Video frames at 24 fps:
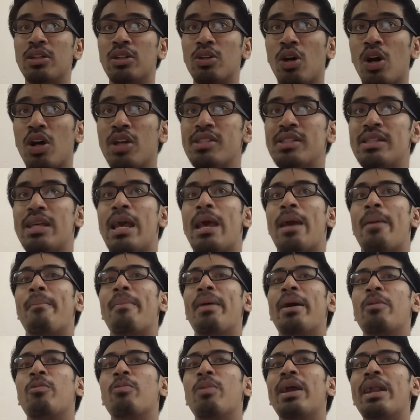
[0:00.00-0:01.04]
costs,
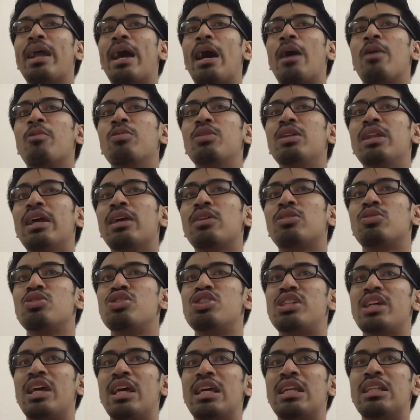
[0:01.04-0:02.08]
but what I would like to
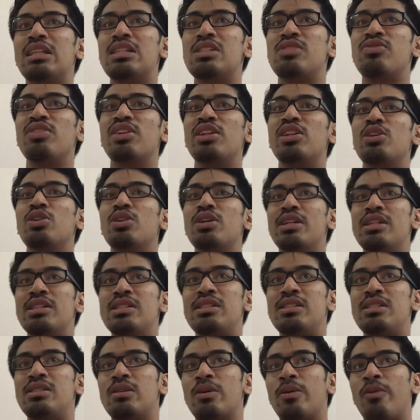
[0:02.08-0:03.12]
share in this video
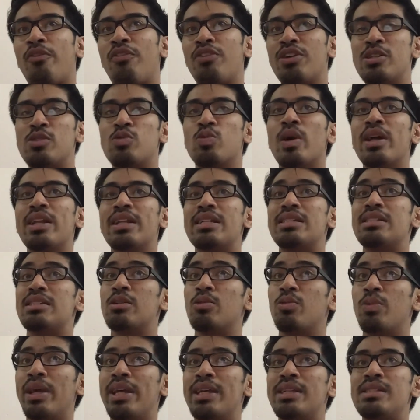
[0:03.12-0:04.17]
is, first one is the
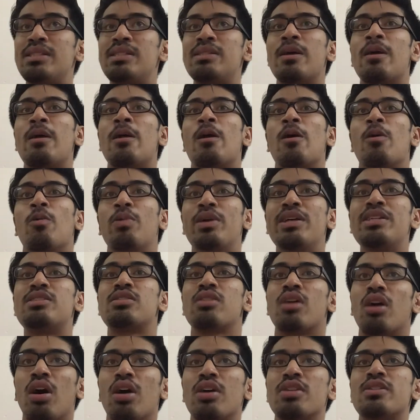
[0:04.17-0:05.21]
waste
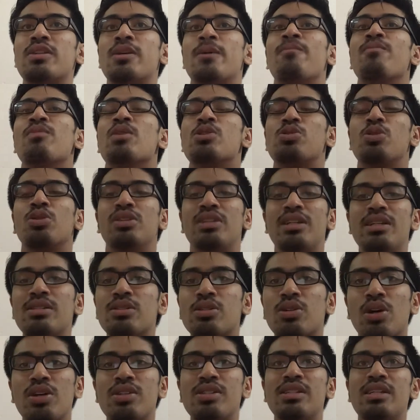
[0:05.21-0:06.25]
cost. So this
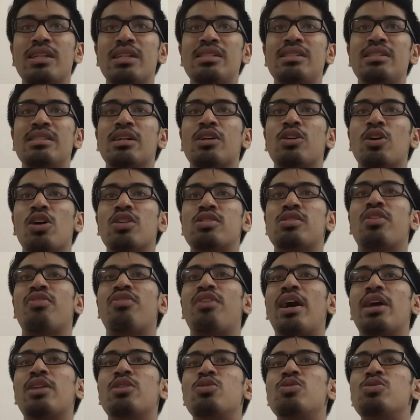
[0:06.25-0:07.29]
cost is the cost of
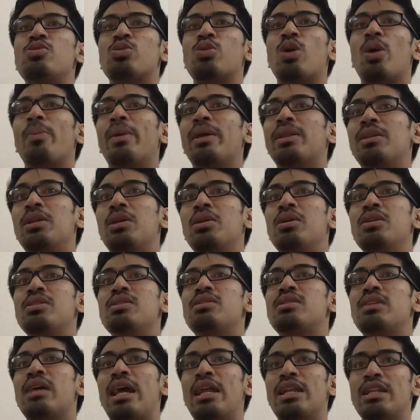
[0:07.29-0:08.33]
unused raw
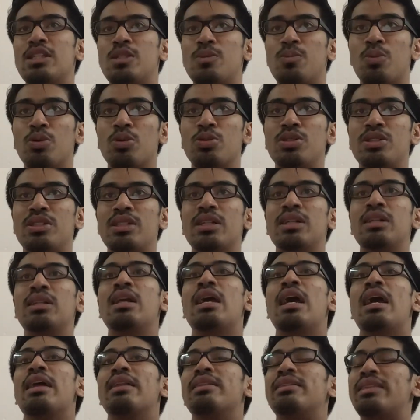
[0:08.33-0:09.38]
materials and disposal,
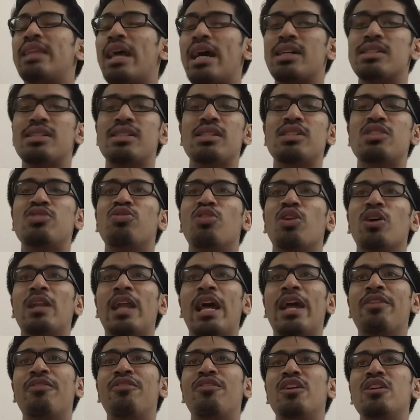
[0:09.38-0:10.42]
taxes for
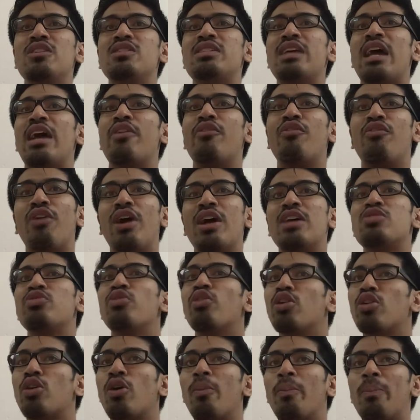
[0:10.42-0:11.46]
landfills, and fines
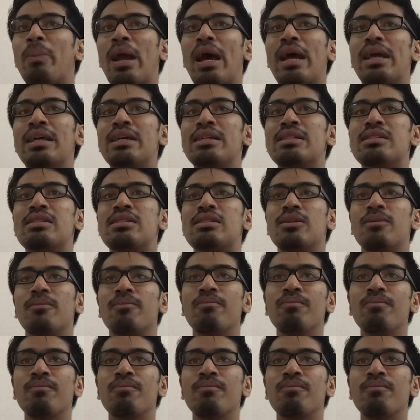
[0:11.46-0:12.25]
for compliance